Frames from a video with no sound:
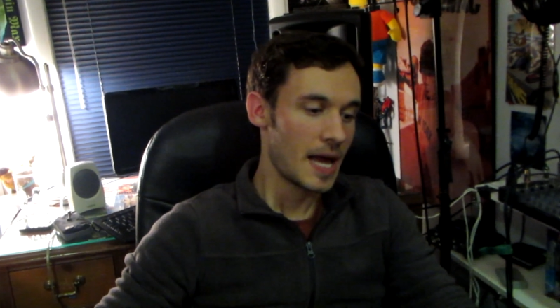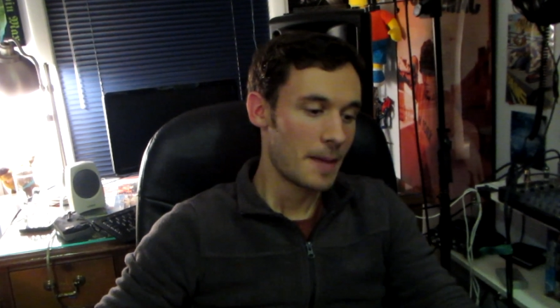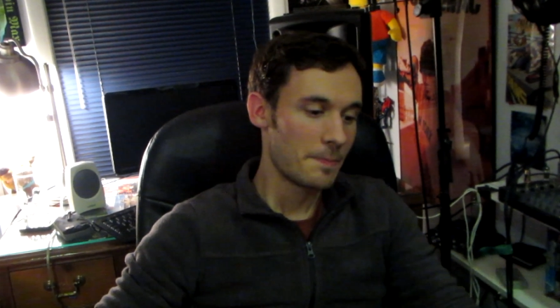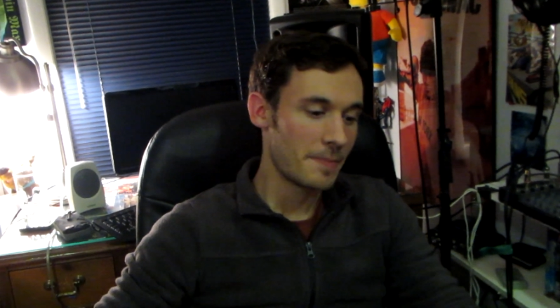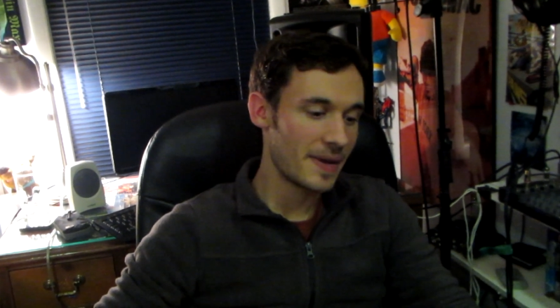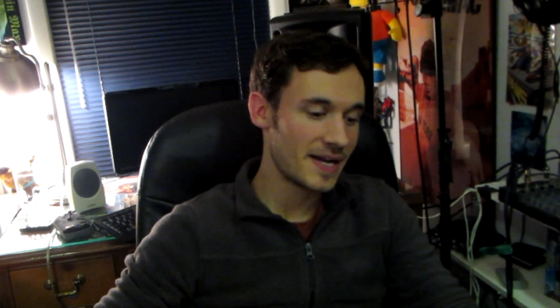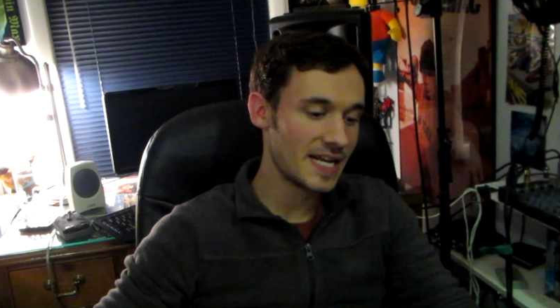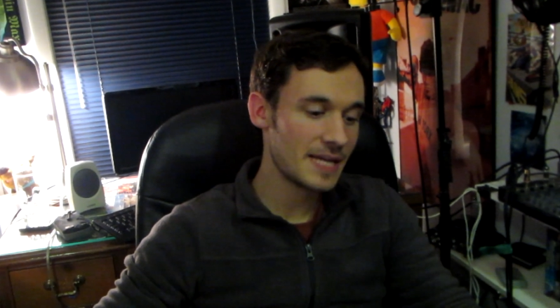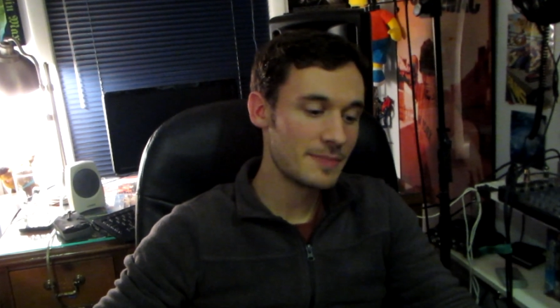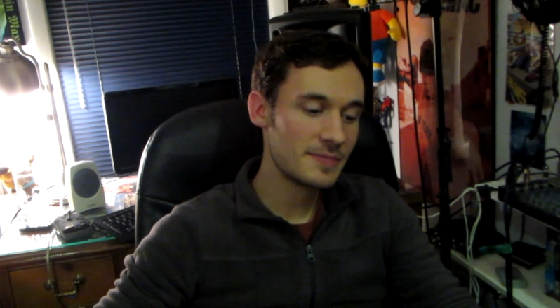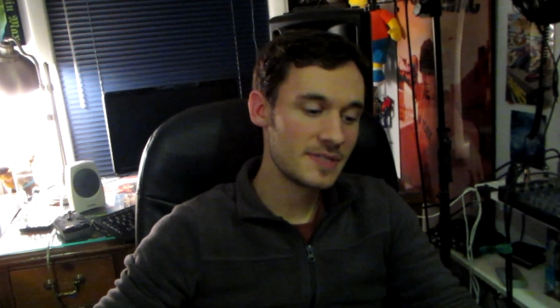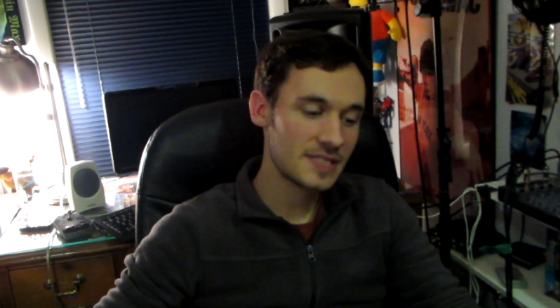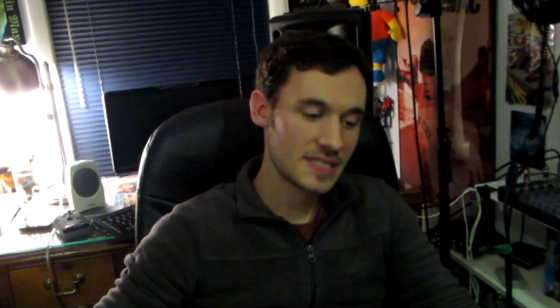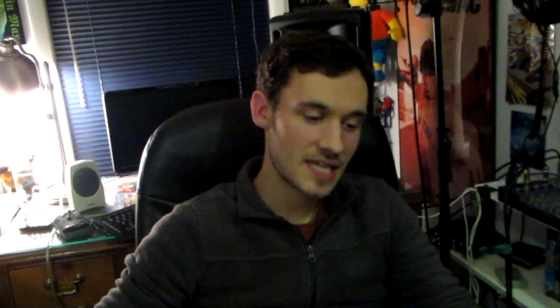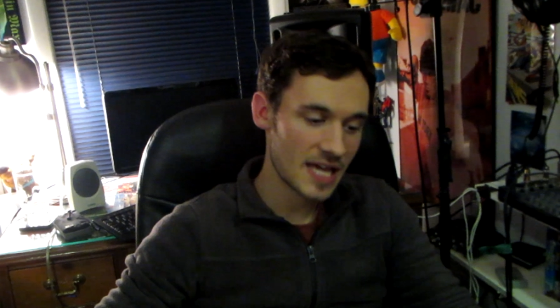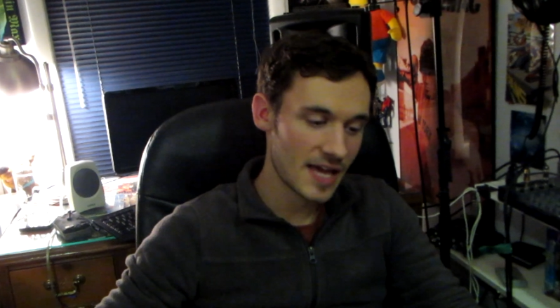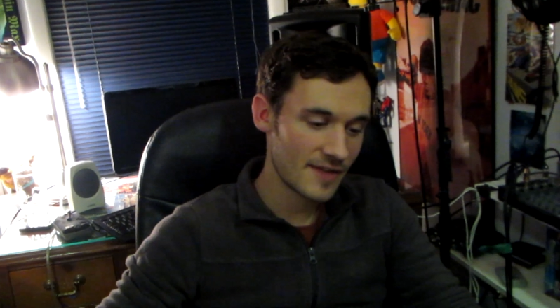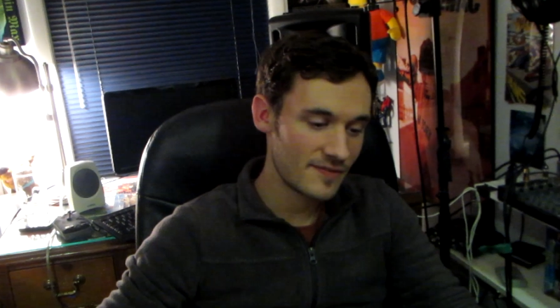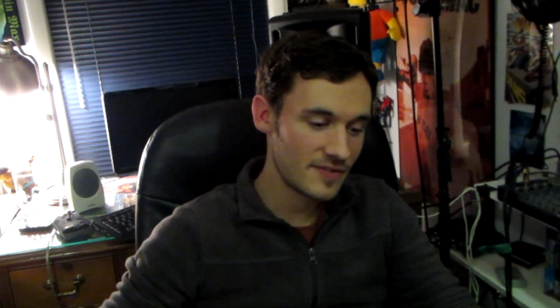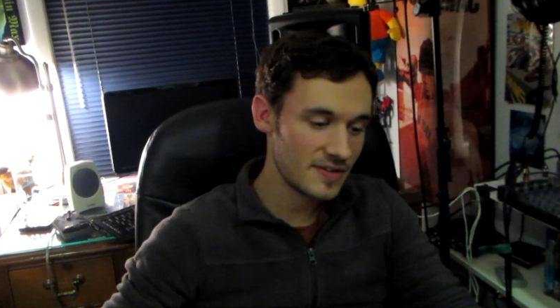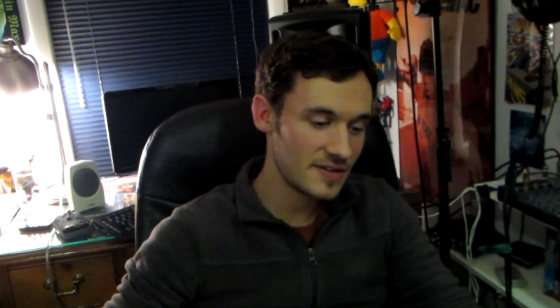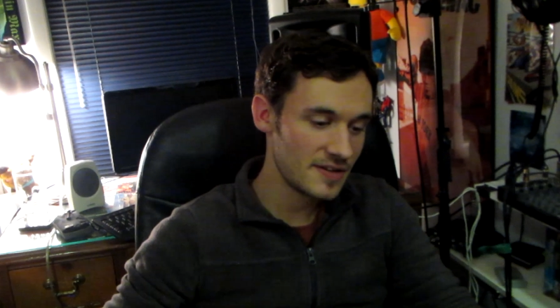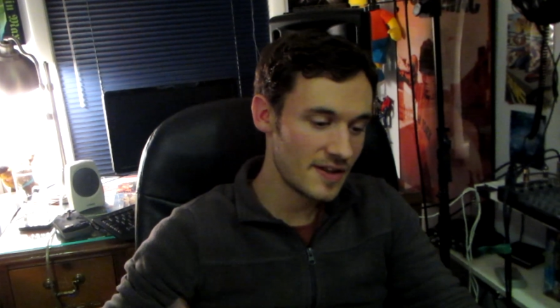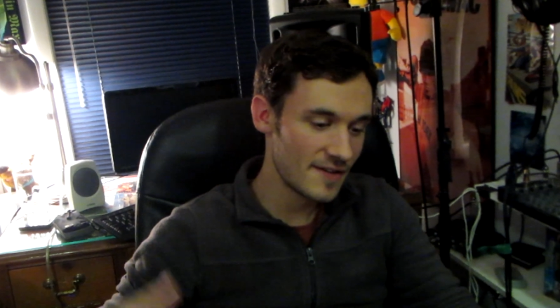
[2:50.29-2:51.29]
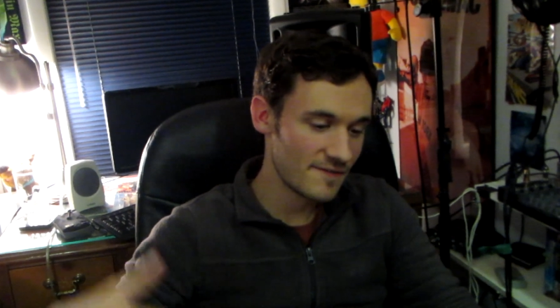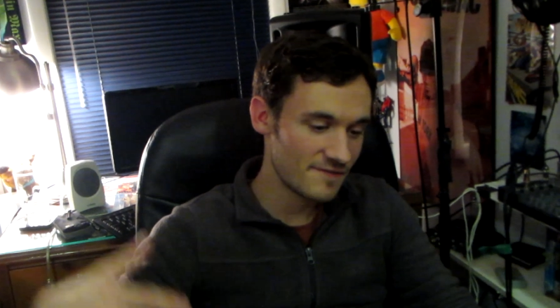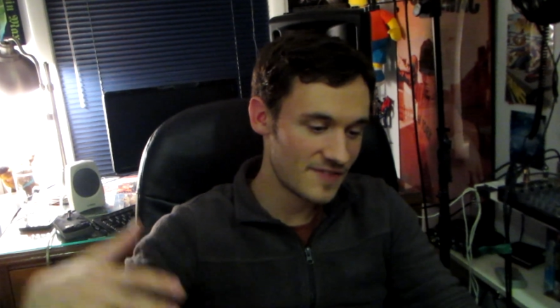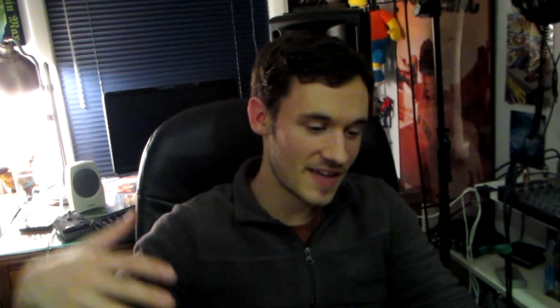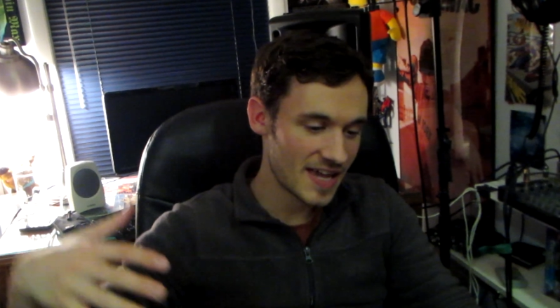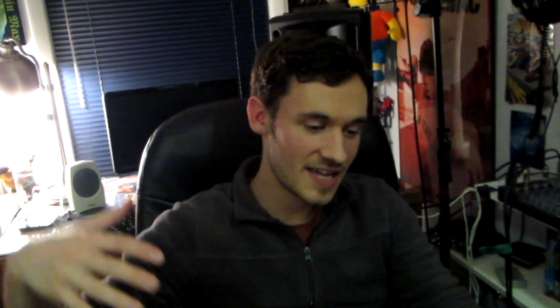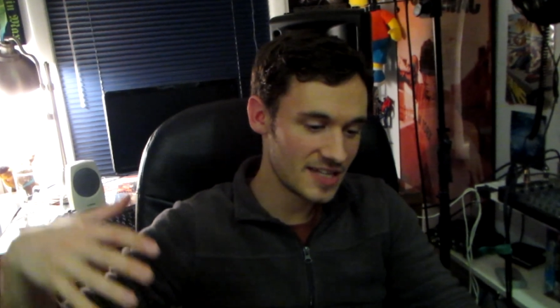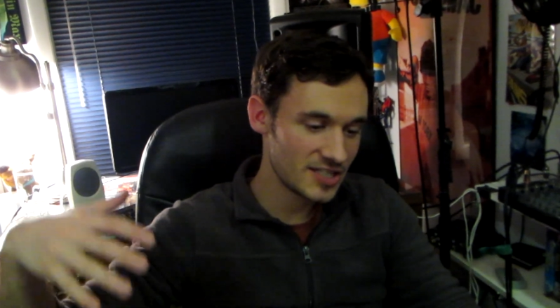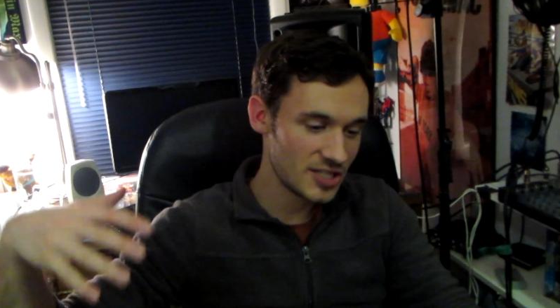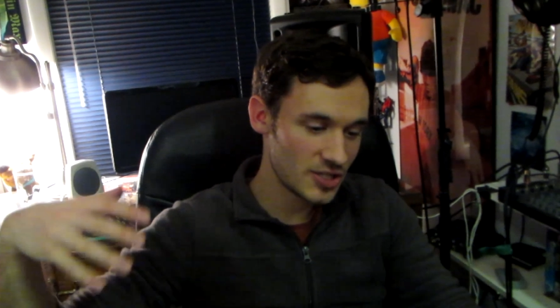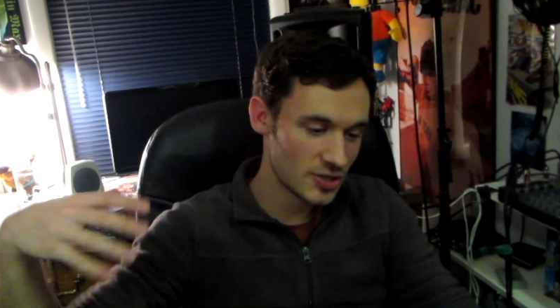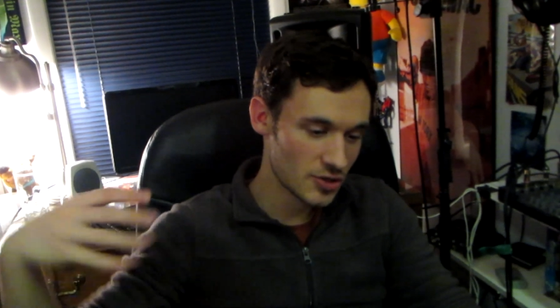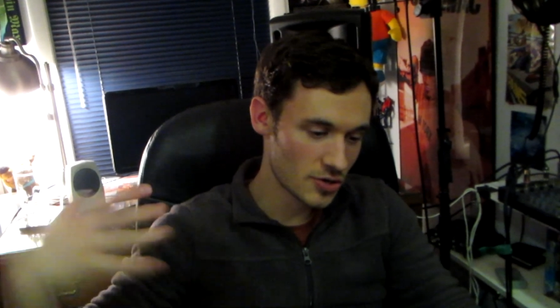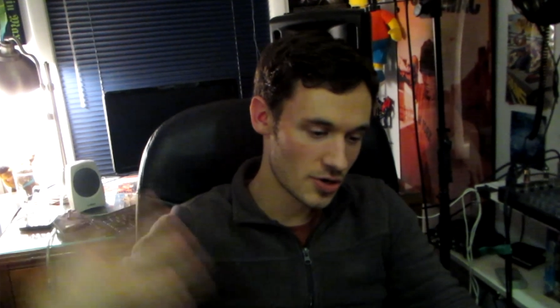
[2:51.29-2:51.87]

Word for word: My name is Kevin Van de